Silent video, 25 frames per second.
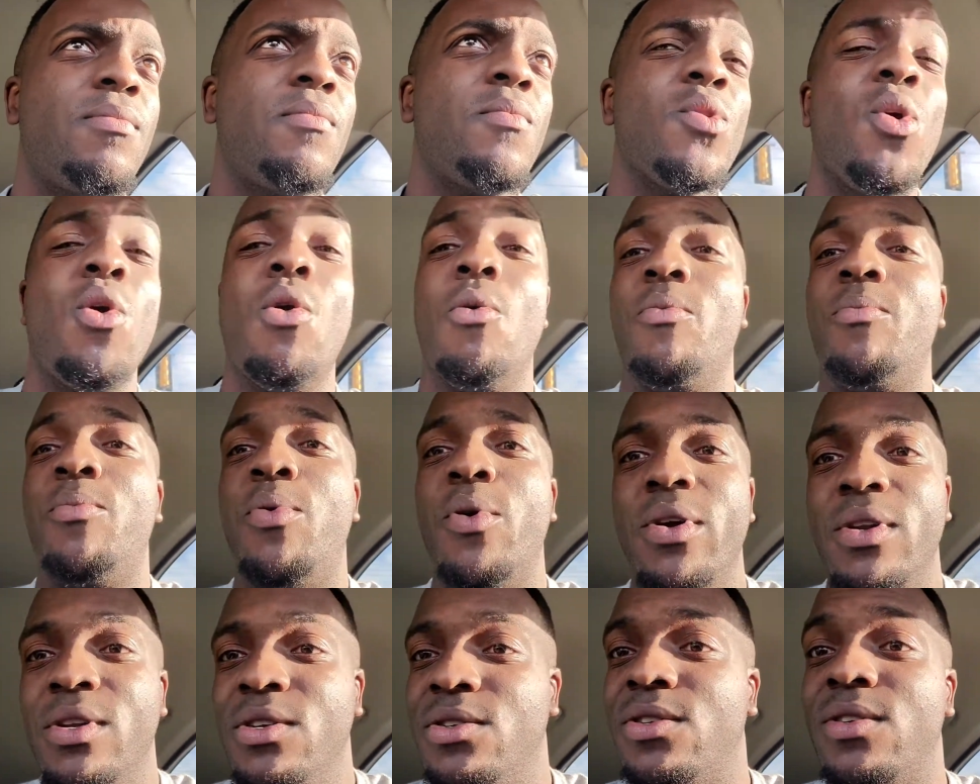or
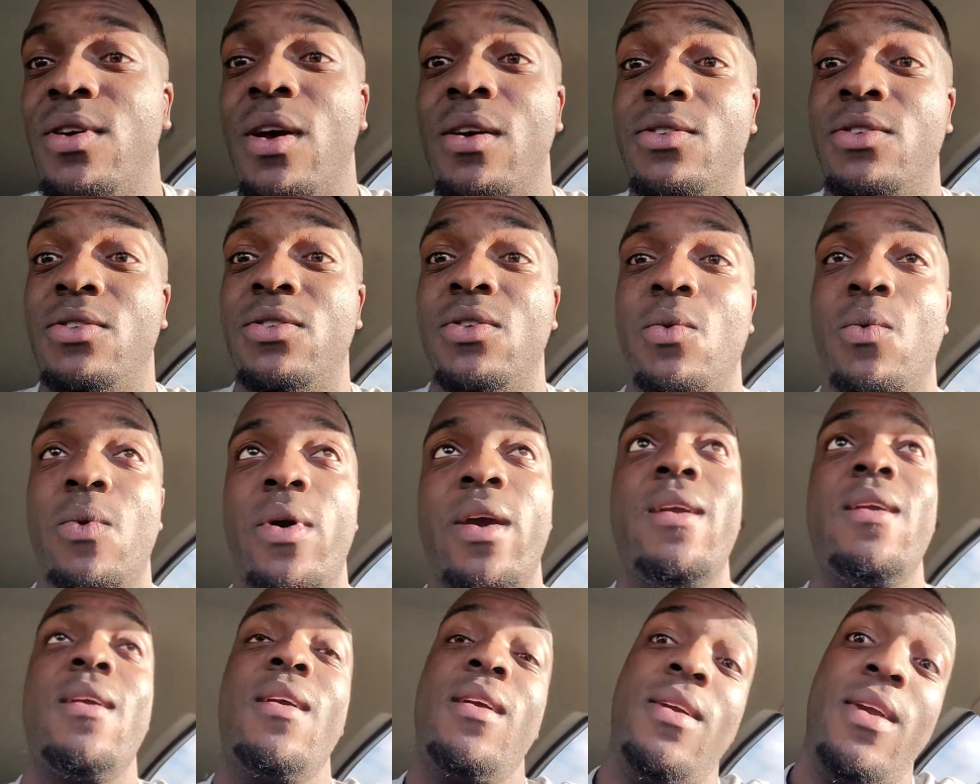putting his chances
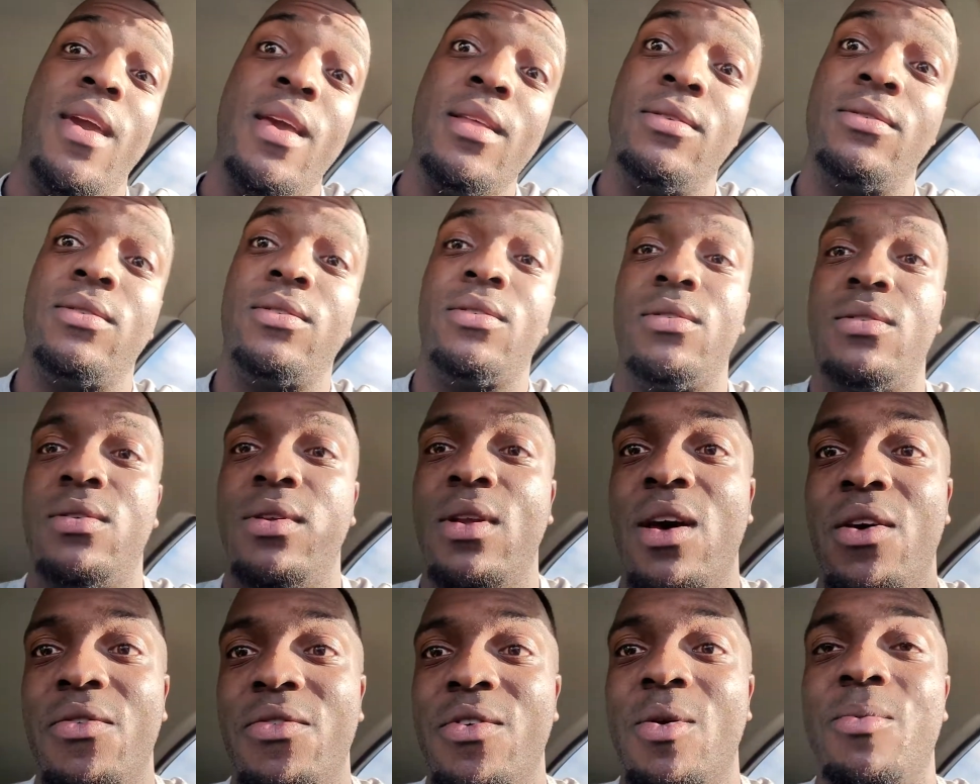away against
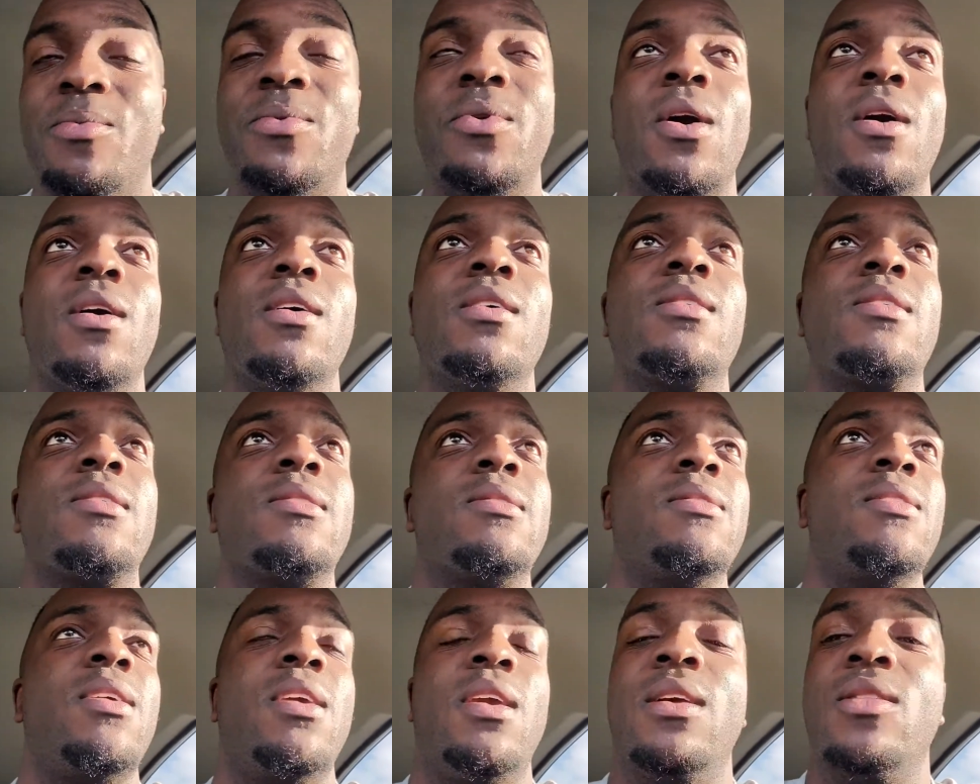Slavia Prague.
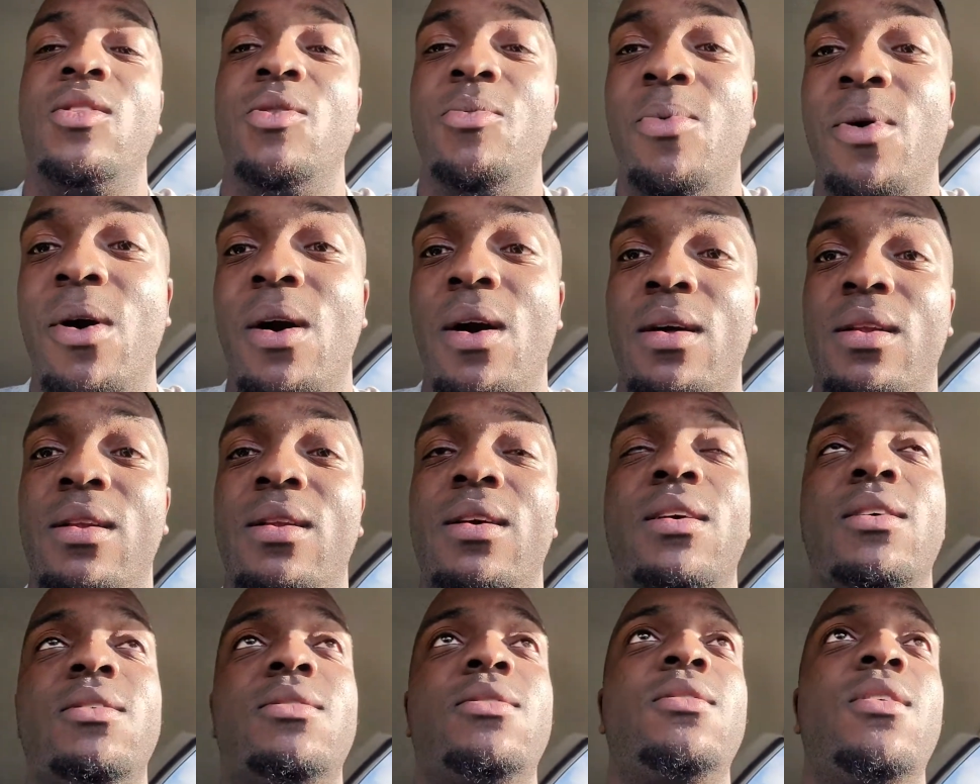He hit the bar
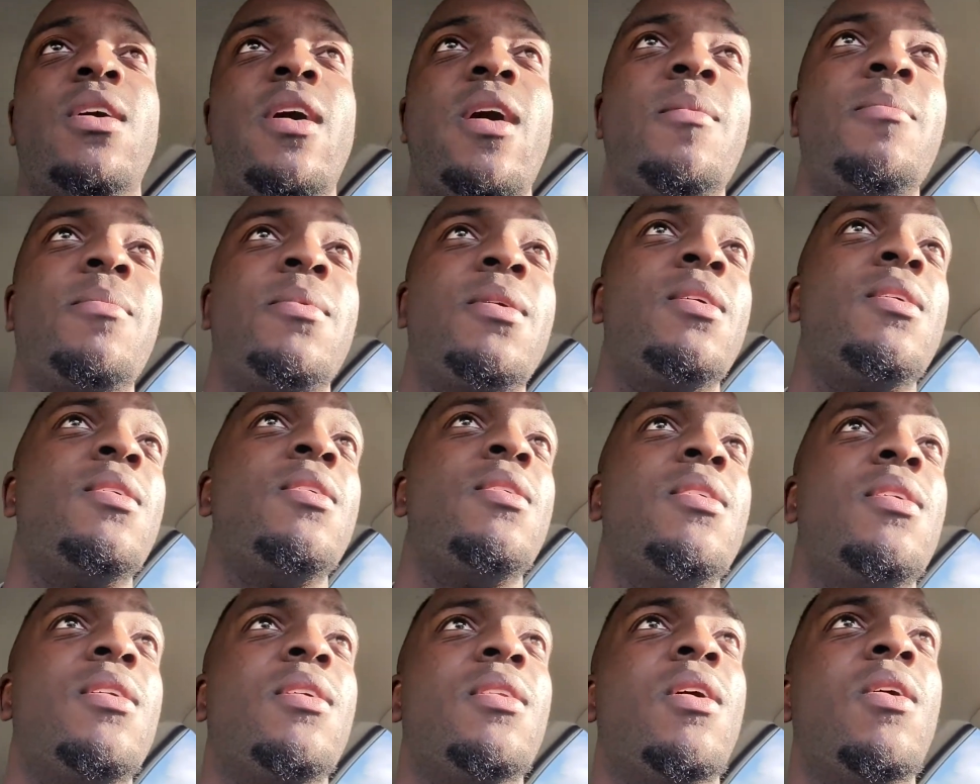last
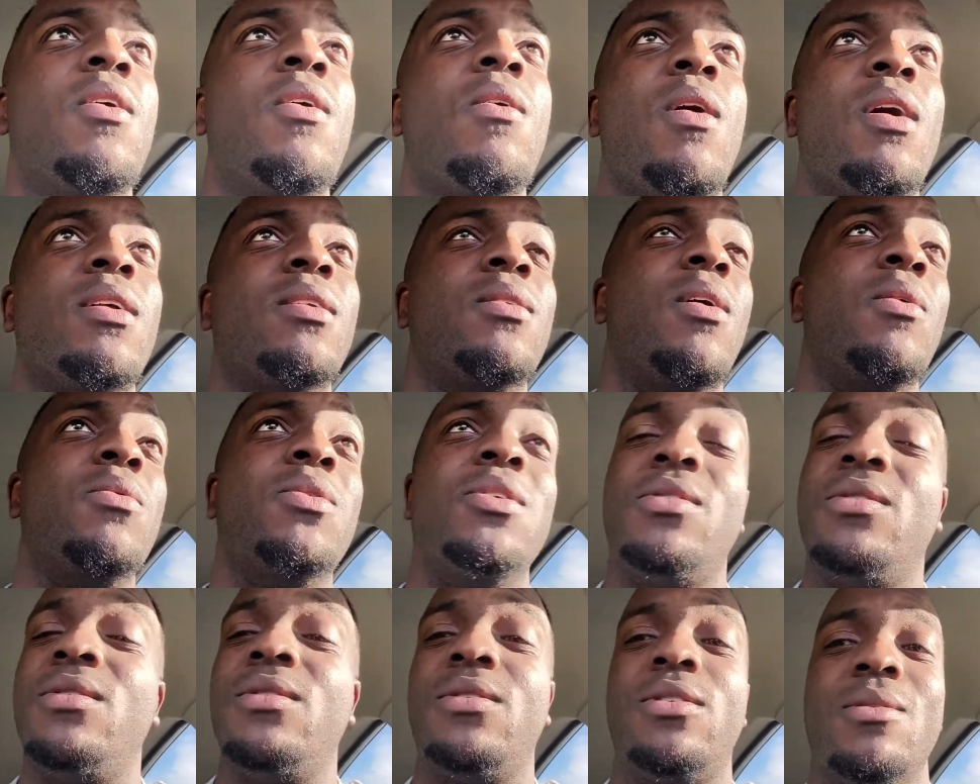time, you know. I
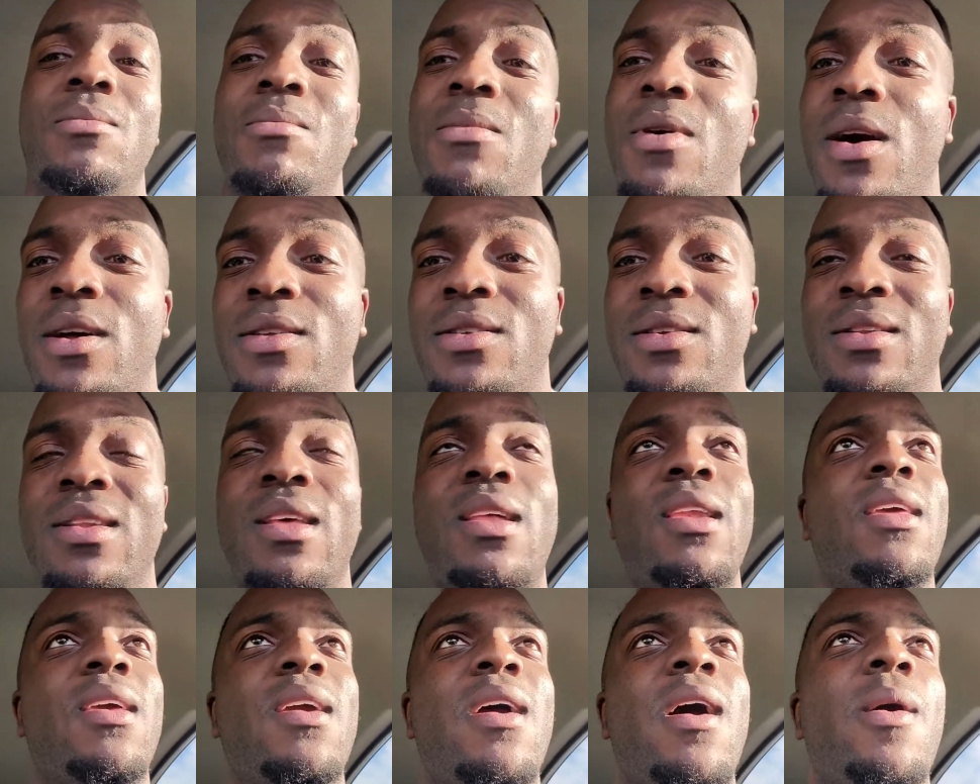want to see some
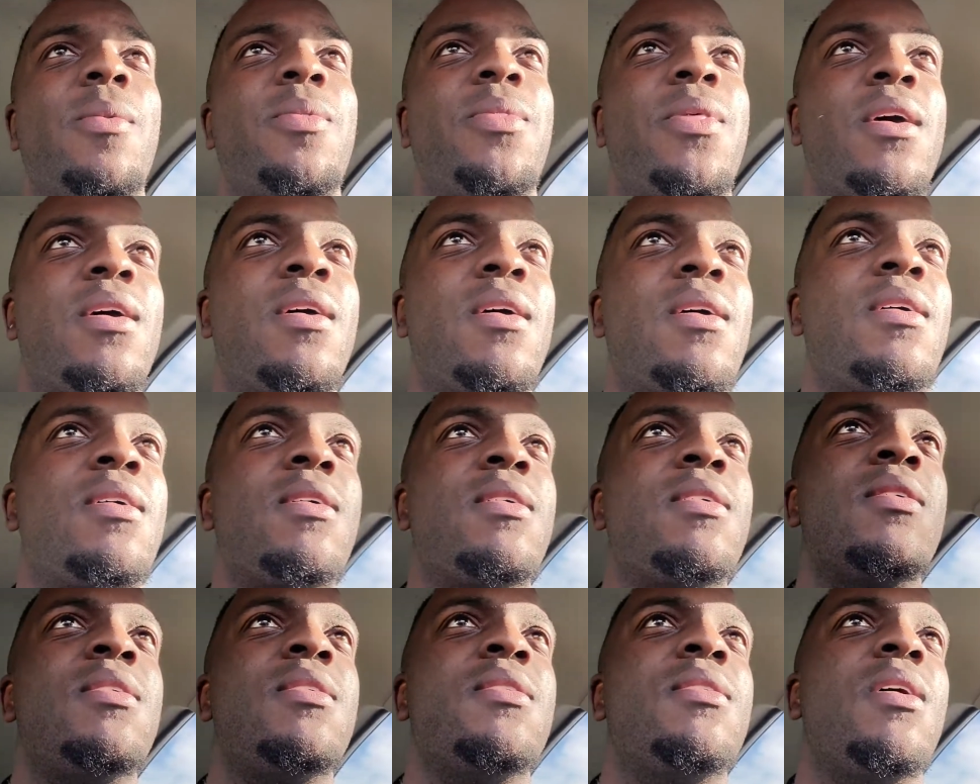Martinelli out there.
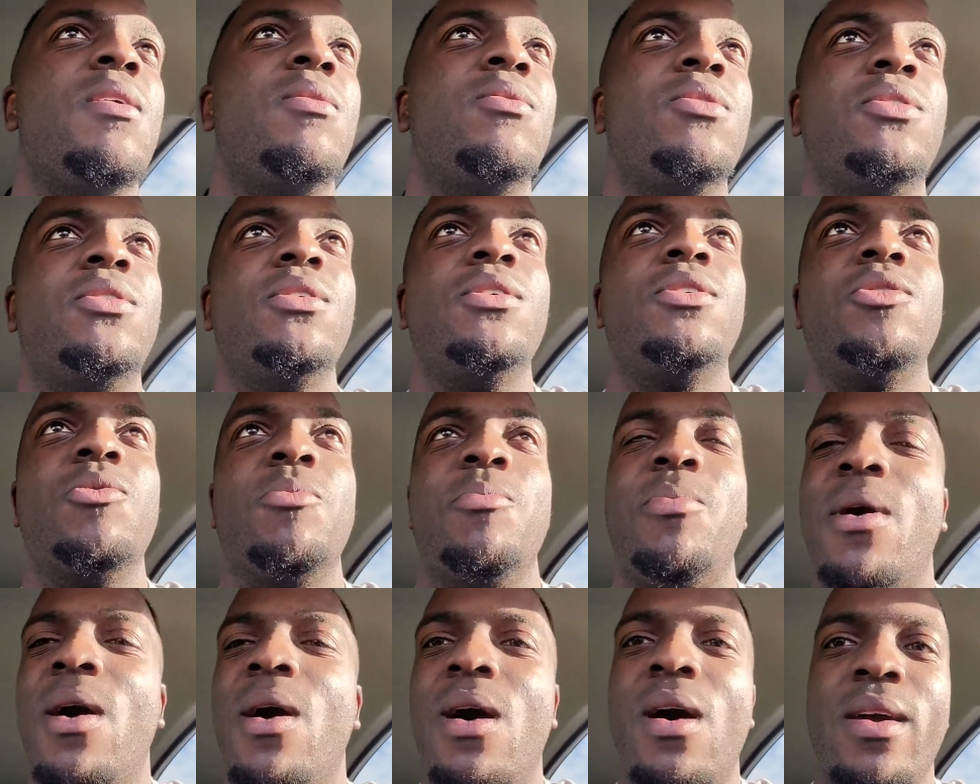I want to see
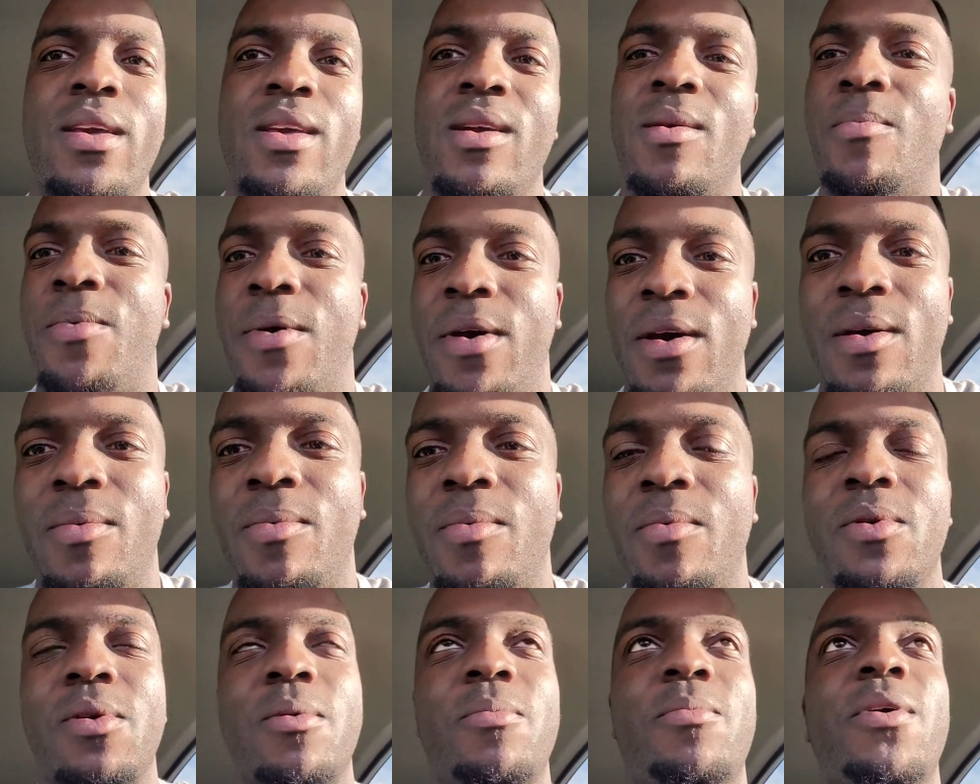some Partey, a better
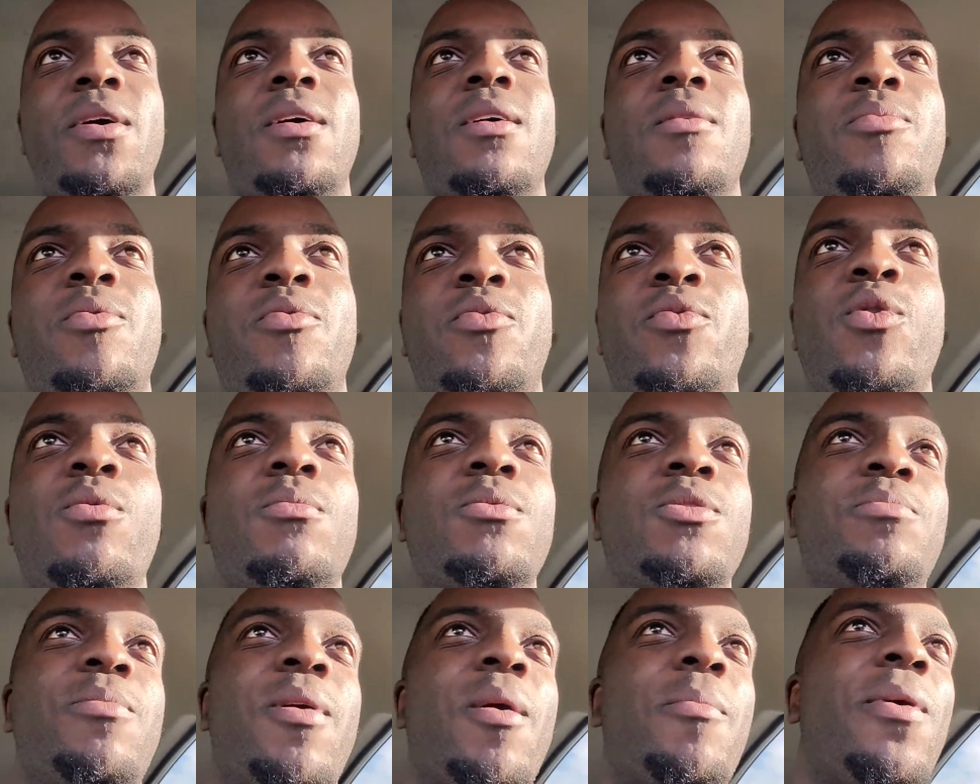
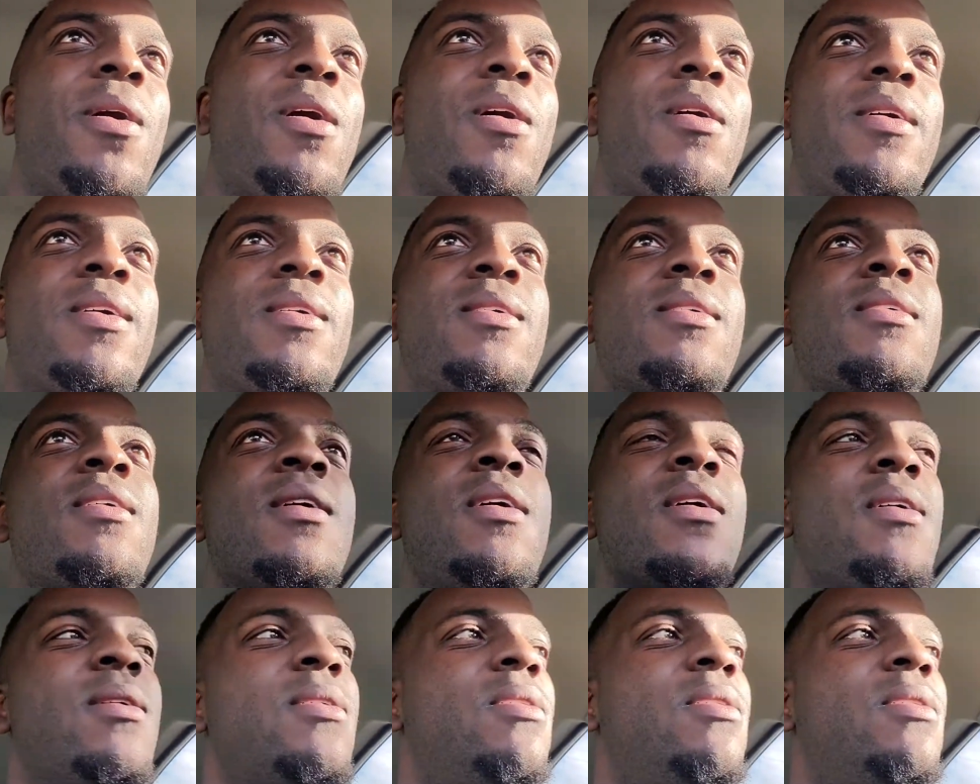performance by Partey.